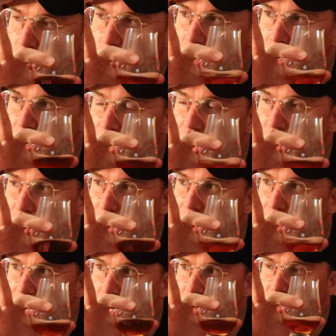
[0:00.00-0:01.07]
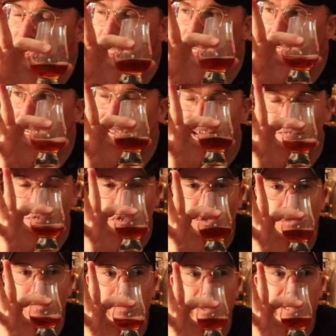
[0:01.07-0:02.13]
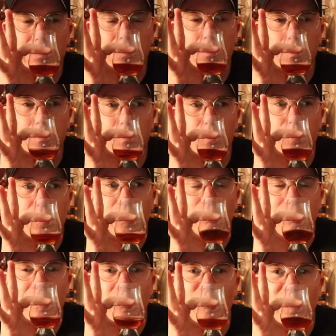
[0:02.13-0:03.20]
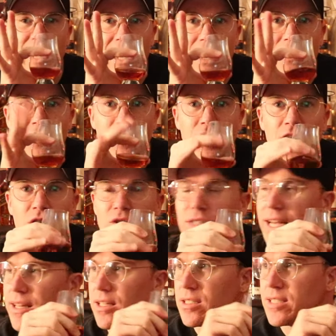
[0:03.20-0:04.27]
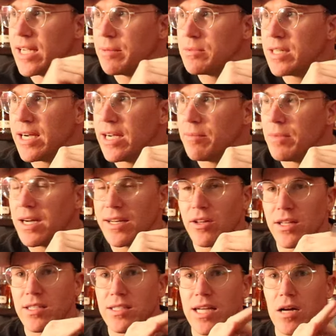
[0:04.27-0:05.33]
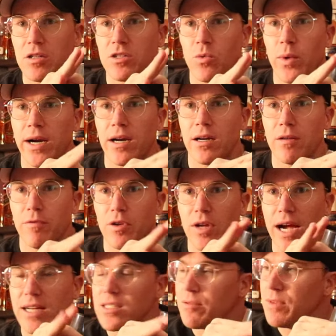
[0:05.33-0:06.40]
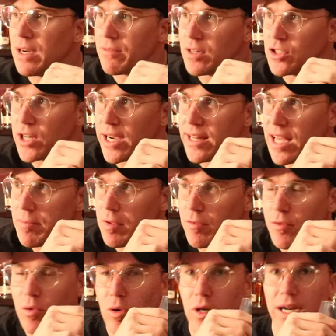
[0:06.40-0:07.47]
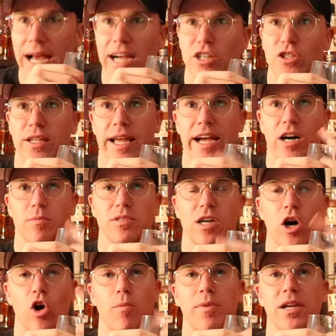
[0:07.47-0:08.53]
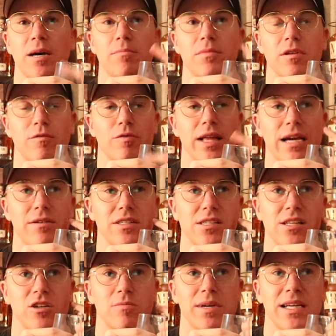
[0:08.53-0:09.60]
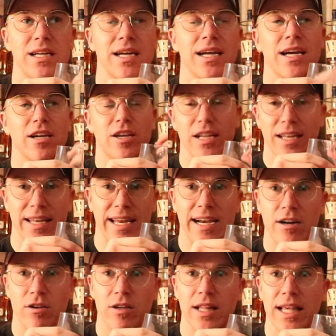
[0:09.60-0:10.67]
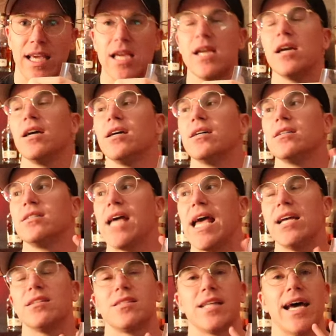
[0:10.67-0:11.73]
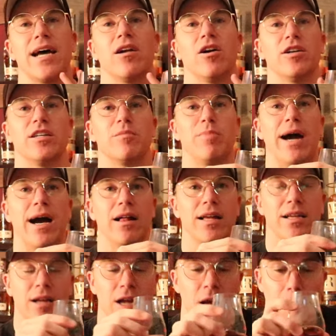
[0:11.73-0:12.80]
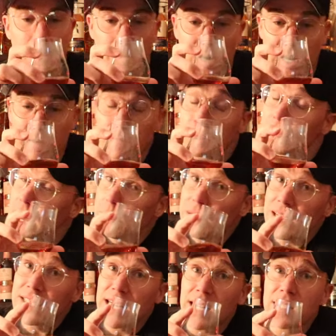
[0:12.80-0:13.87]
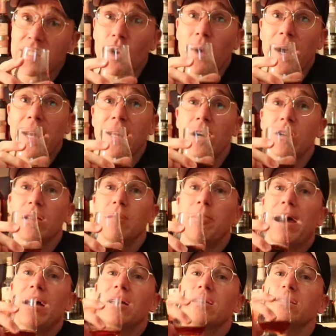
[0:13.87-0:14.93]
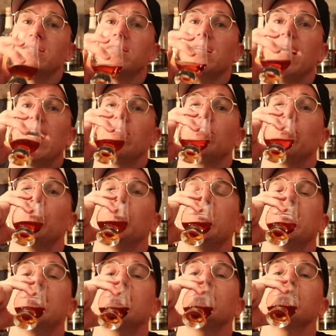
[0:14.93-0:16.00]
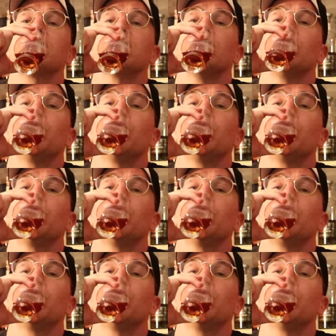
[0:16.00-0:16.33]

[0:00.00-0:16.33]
when you're doing the nosing if you breathe through your mouth and your nose at the same time. I know that sounds weird. If you guys have never tried that before, it actually helps open up the flavors a little bit. You can nearly taste that on your palate. But that being said, let's go ahead and go to the palate and see how true it is.